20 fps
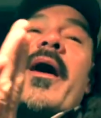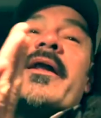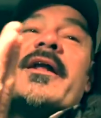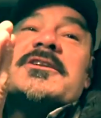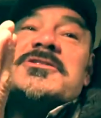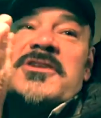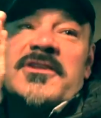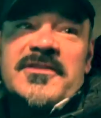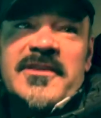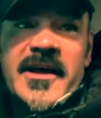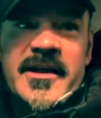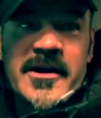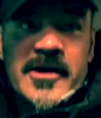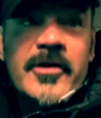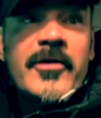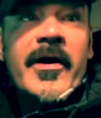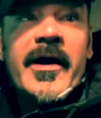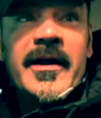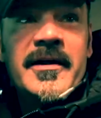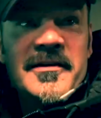want to just get it
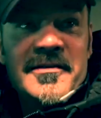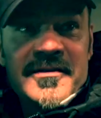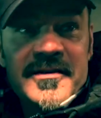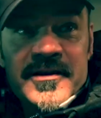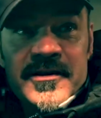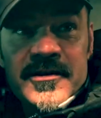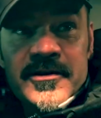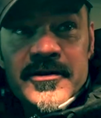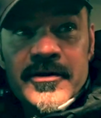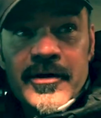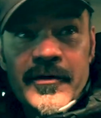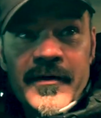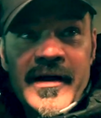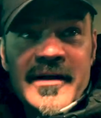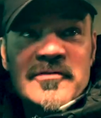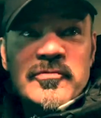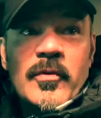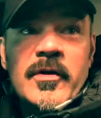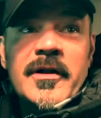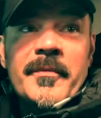crazy. You know, mm.
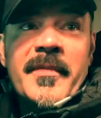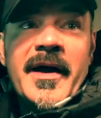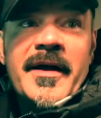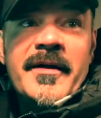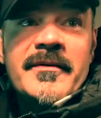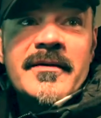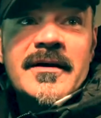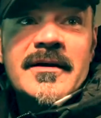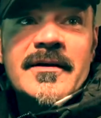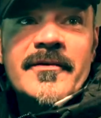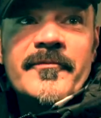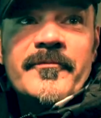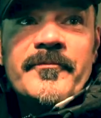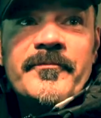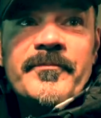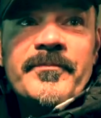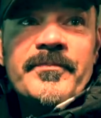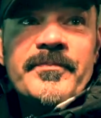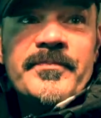that's one of my. Moss looks